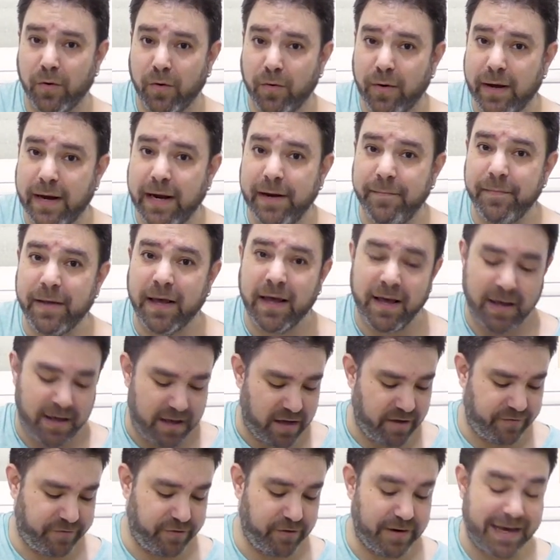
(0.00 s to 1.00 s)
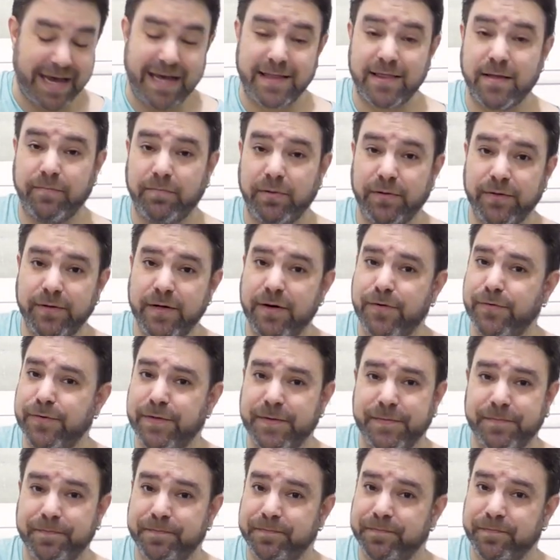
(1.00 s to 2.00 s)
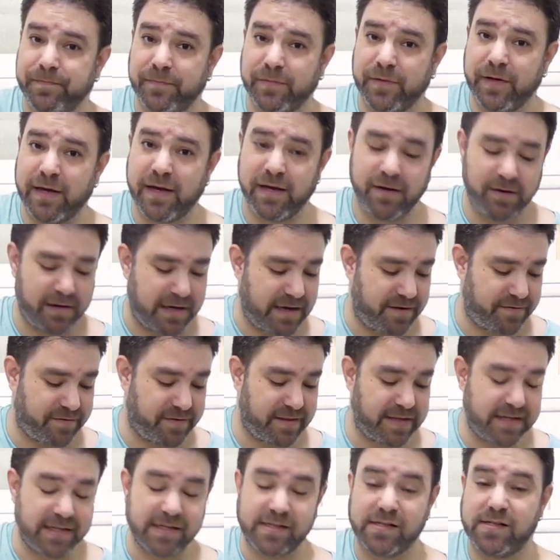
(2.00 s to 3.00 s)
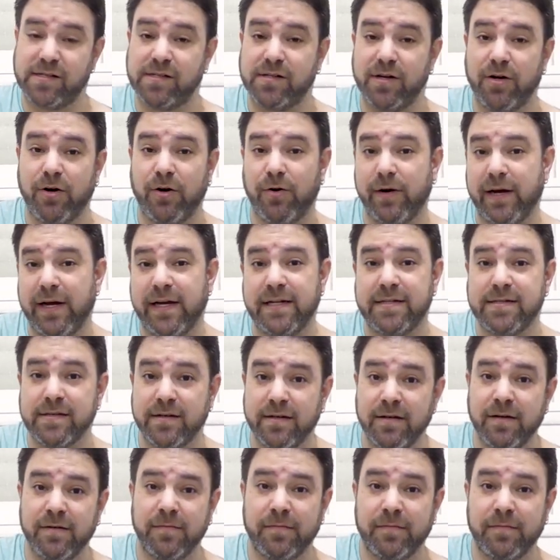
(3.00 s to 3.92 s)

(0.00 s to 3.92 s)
Right? If you add the blue note, okay, you have this. So it's...